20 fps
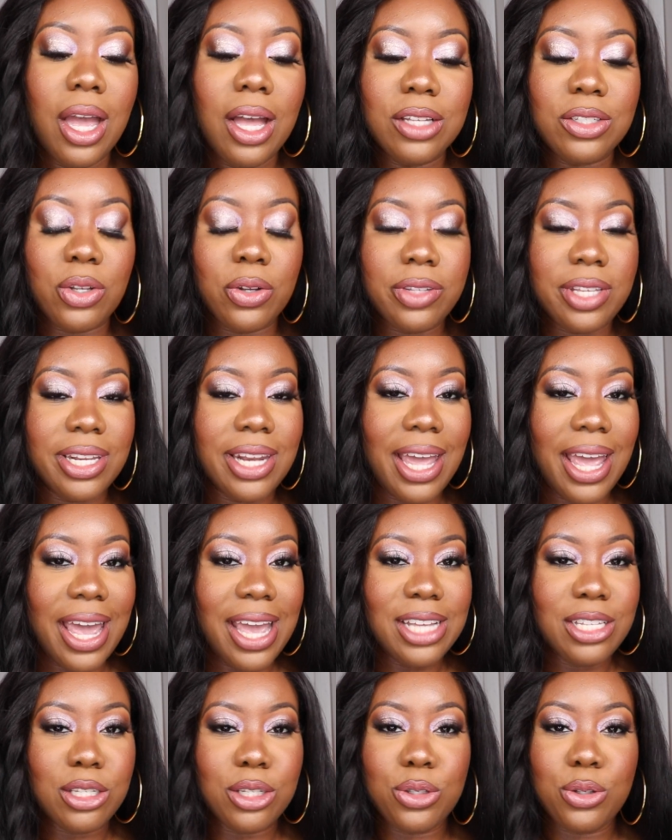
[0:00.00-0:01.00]
So
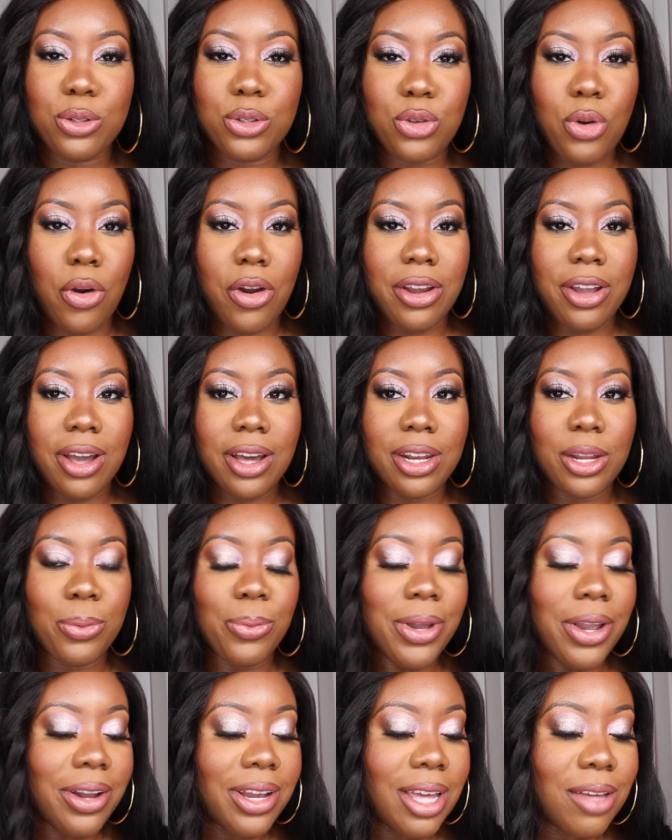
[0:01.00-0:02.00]
today's tutorial, honey,
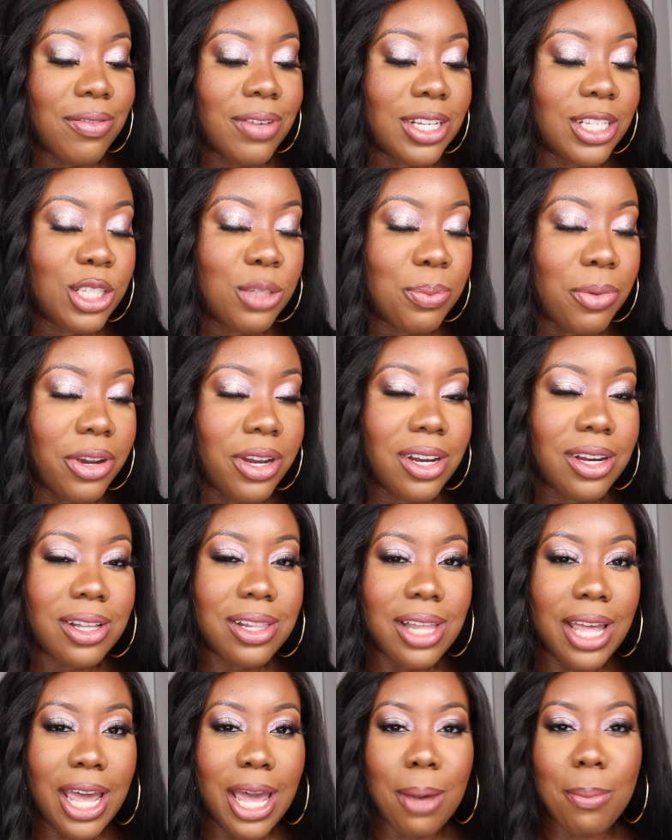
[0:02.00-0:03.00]
we are giving spring
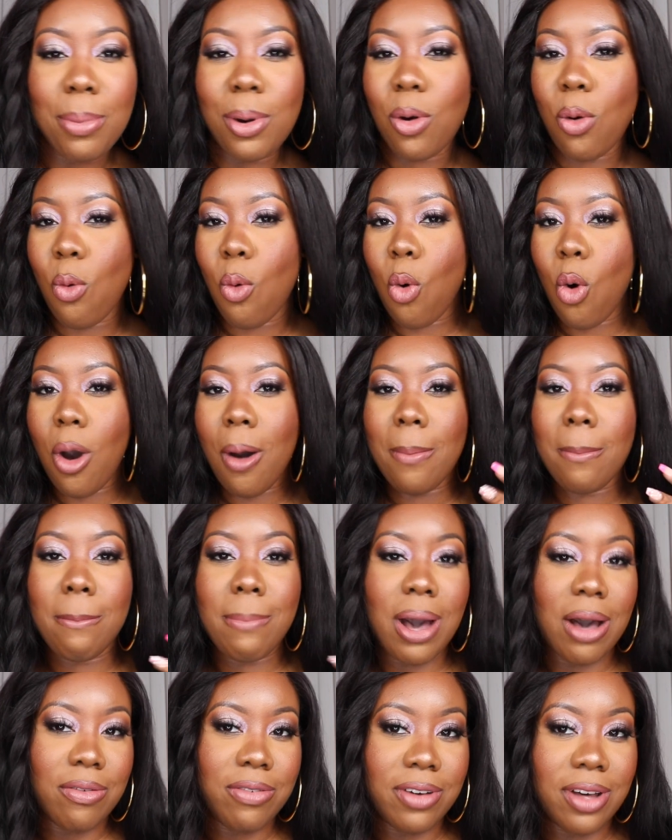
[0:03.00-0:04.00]
glam but all
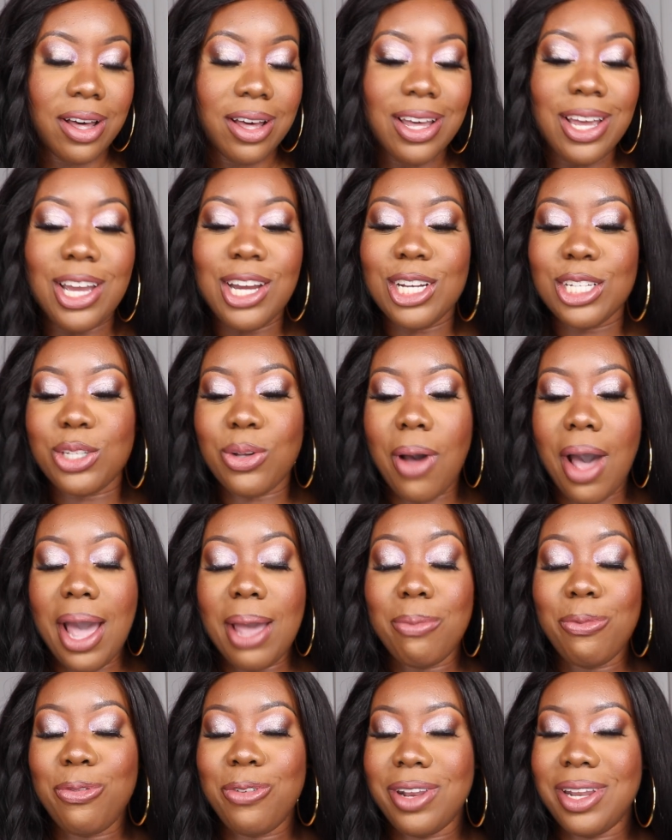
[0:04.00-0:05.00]
mother. So
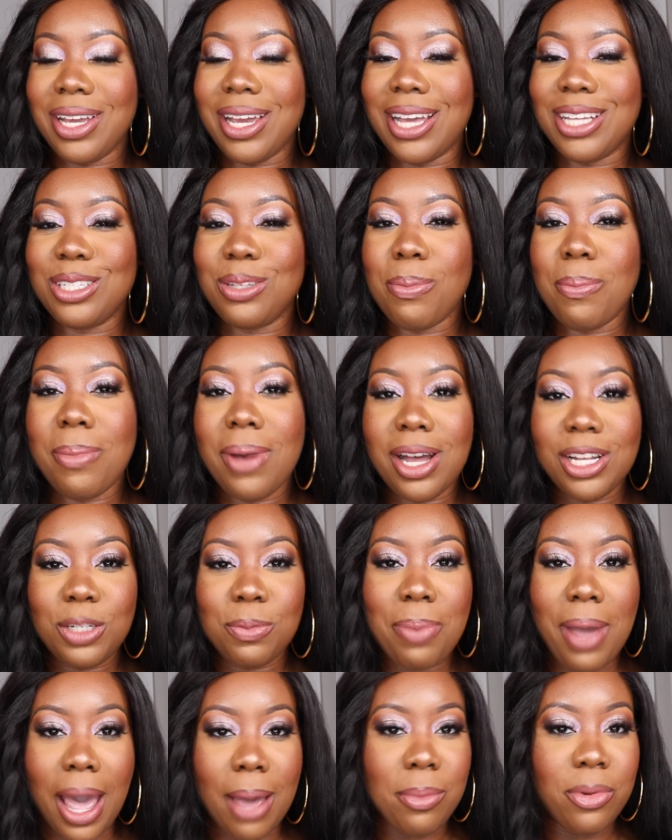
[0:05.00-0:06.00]
I'm fitting as
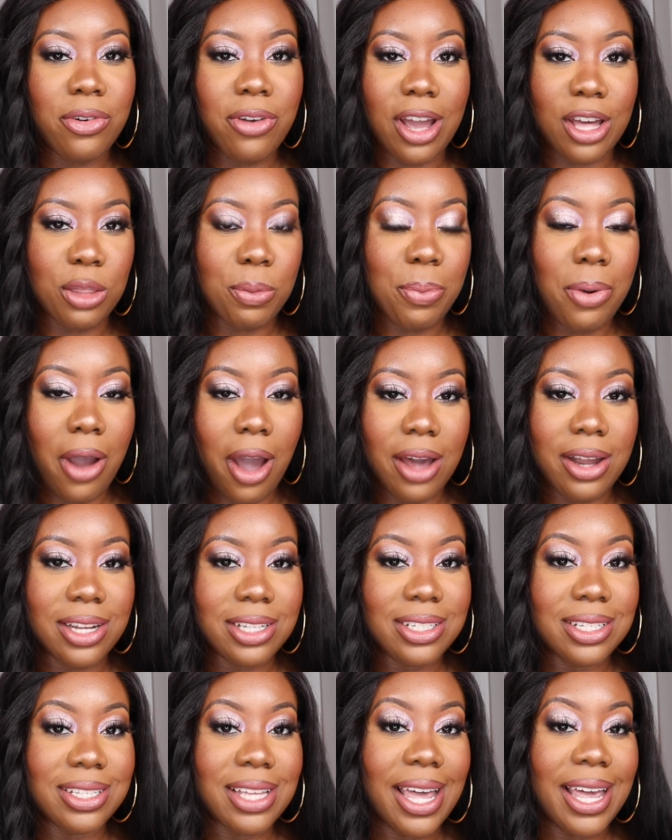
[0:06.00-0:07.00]
much Pat McGrath
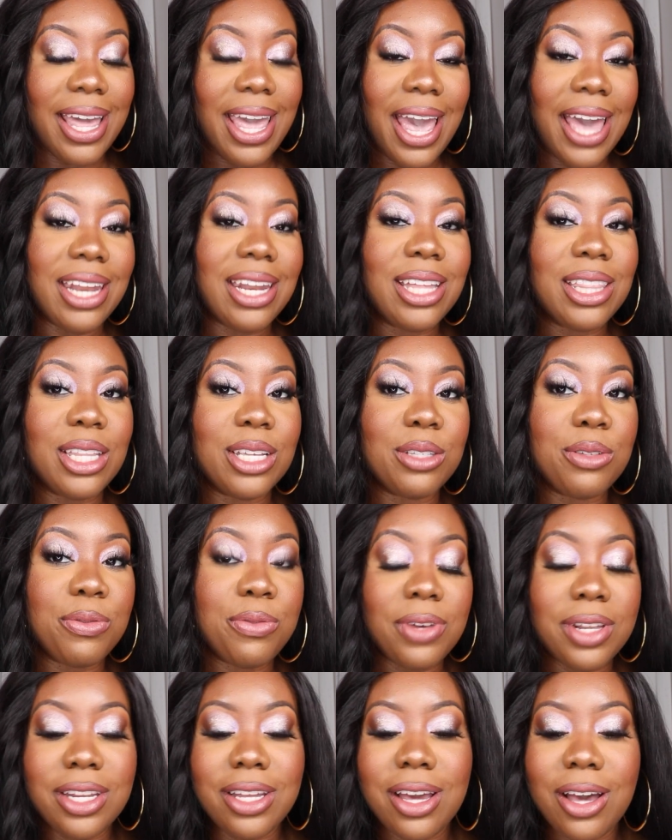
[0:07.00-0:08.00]
products as I can in this
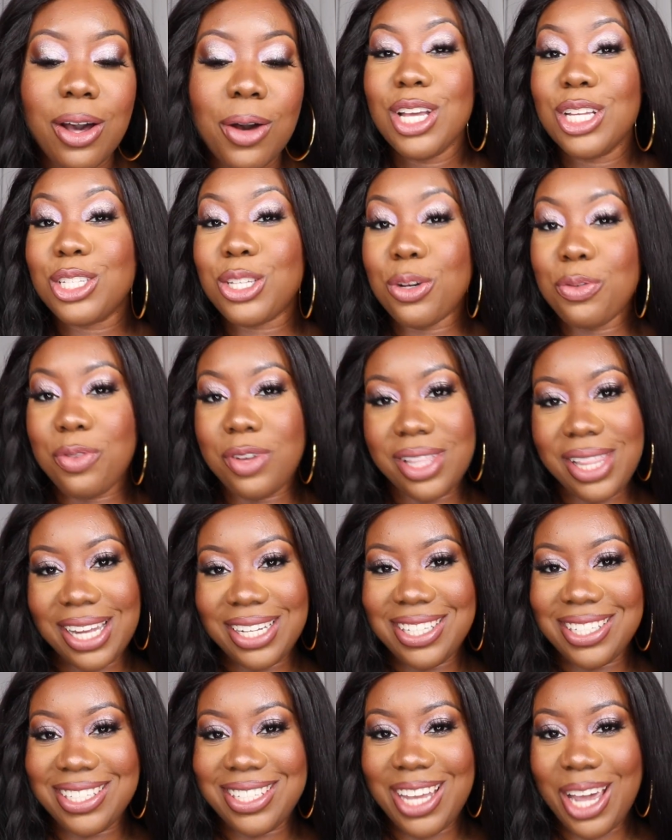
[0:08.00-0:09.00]
video. So if you'd
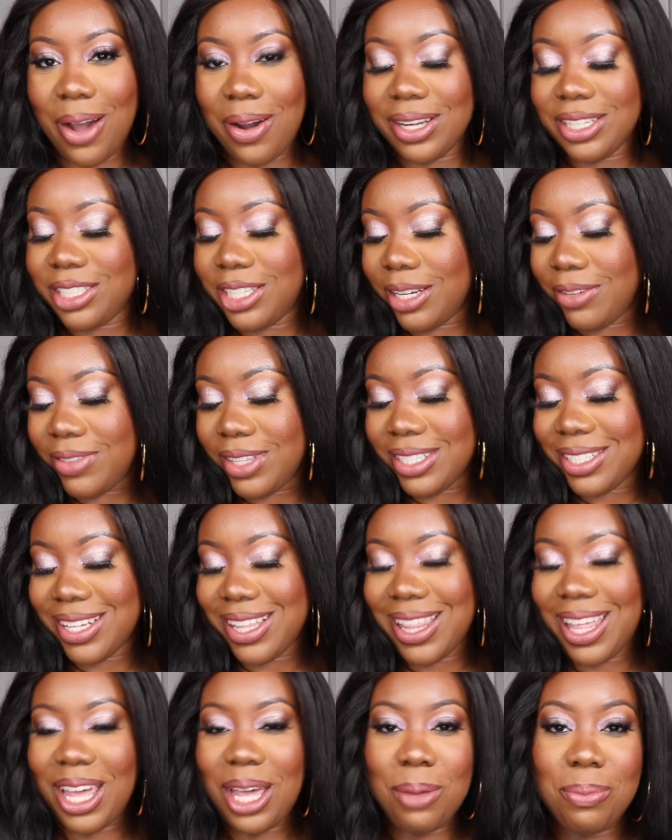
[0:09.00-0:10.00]
like to see how I achieve this
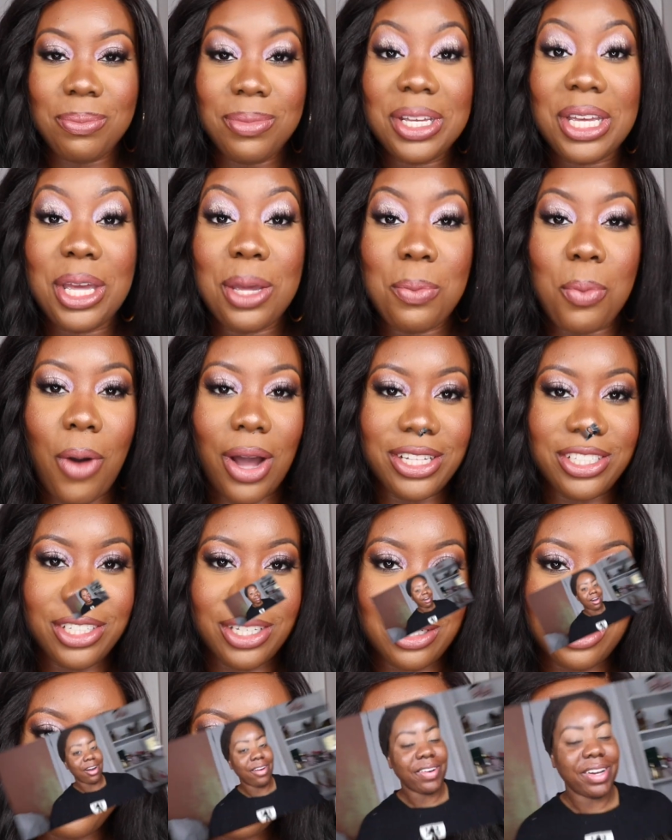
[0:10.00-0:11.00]
glam, keep
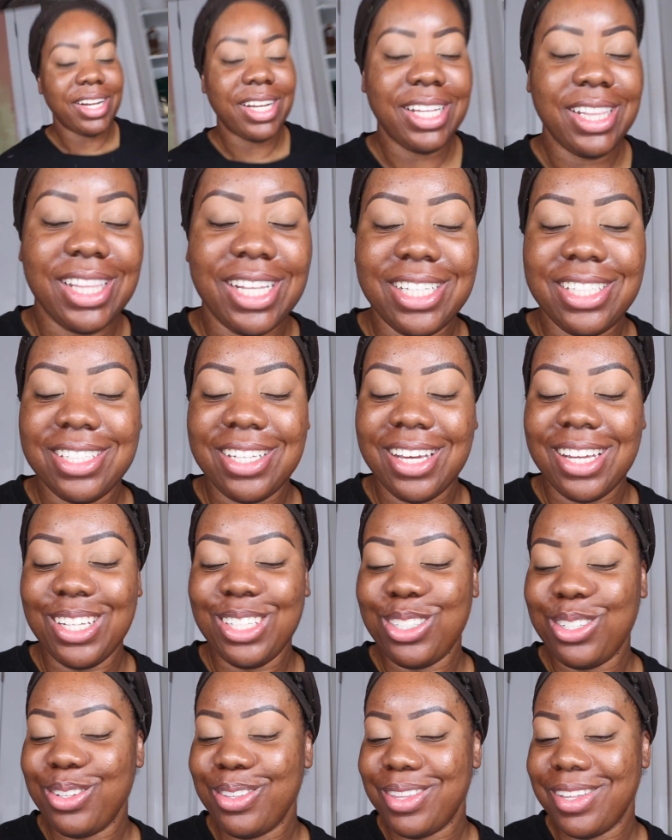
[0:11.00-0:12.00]
watching. Alrighty, let's get
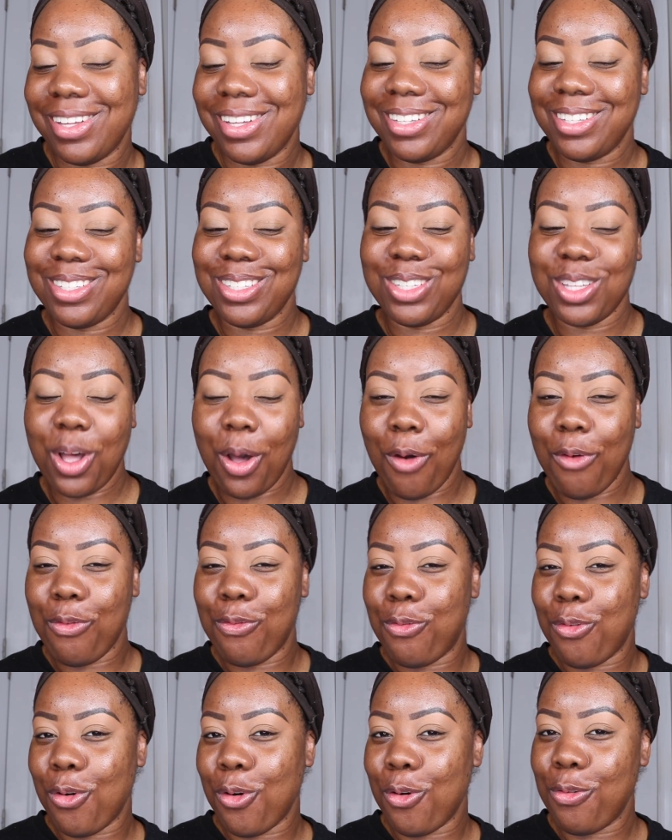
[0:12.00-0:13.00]
into this
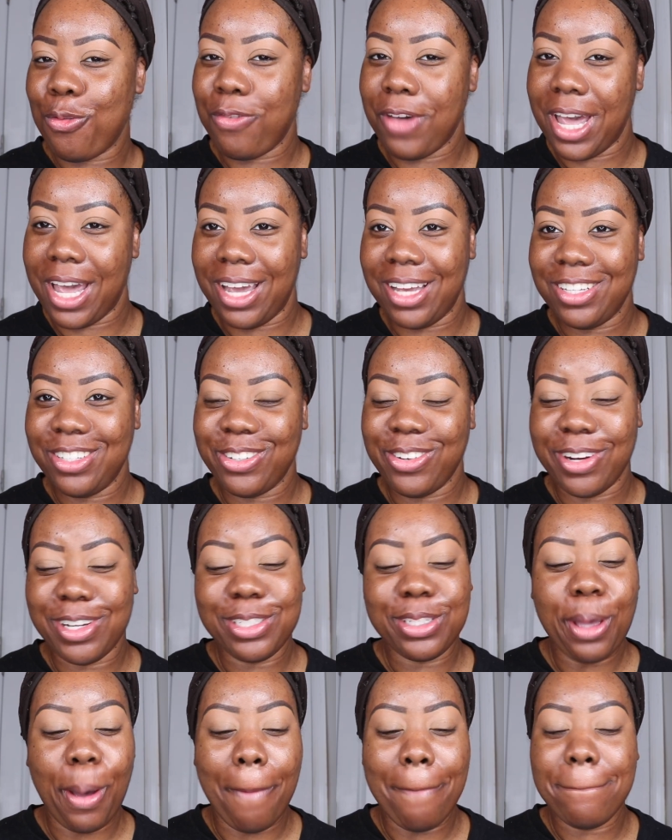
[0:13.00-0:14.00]
full face, or
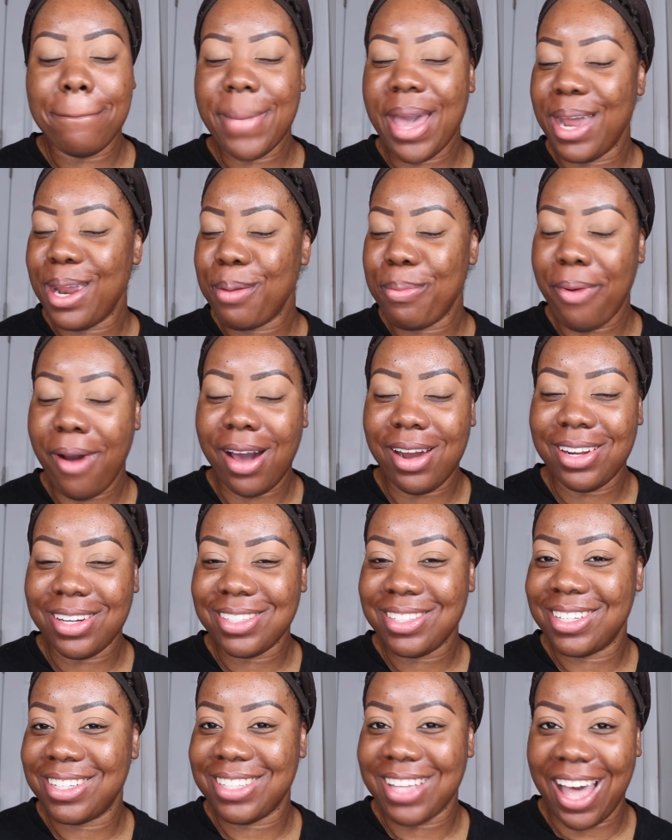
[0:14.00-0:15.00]
as many
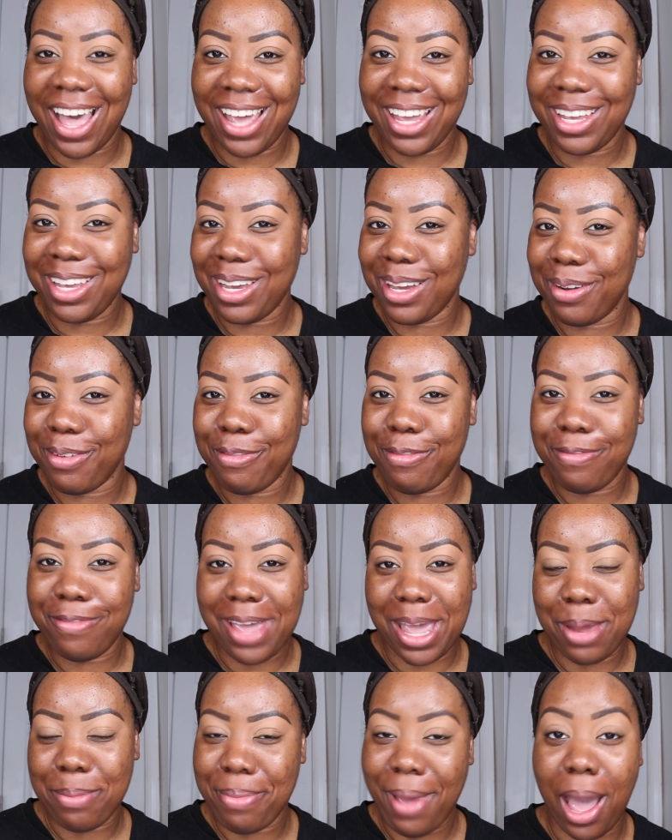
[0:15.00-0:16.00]
products as I can
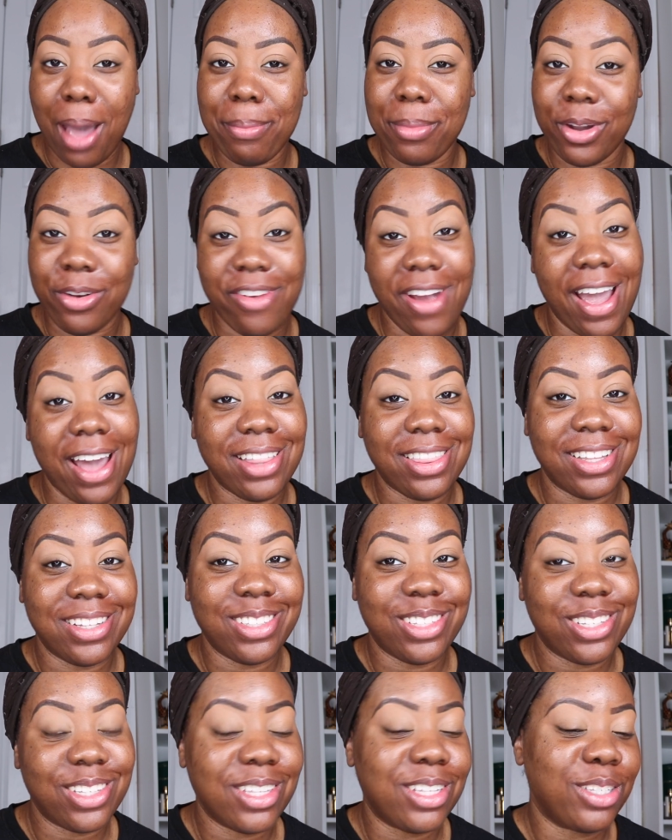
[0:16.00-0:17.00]
fit Pat McGrath
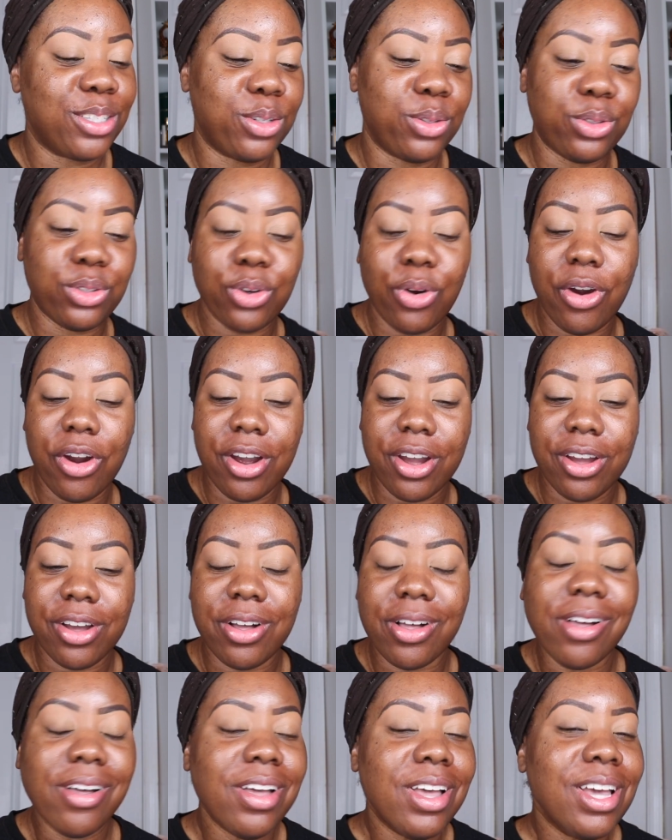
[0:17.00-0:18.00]
into this
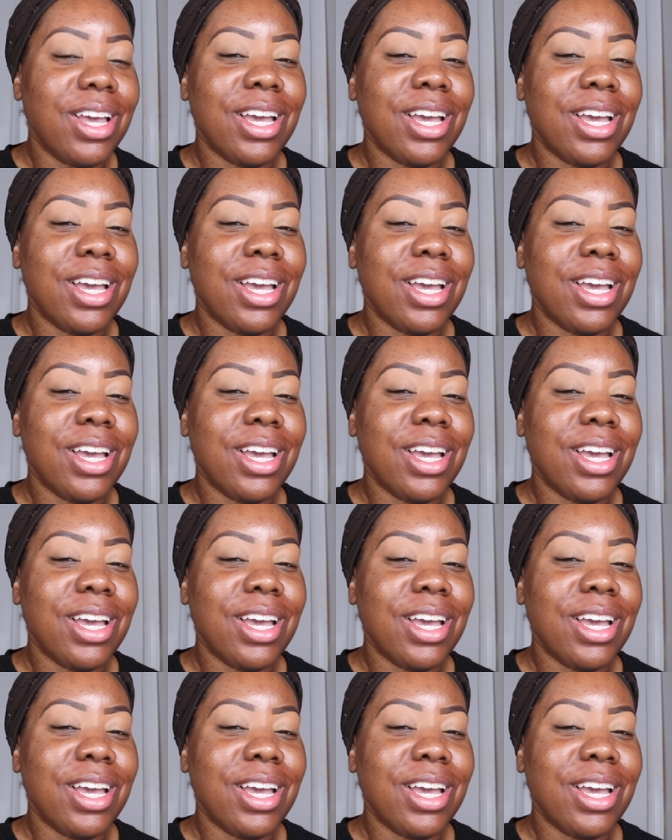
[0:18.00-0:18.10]
tutorial.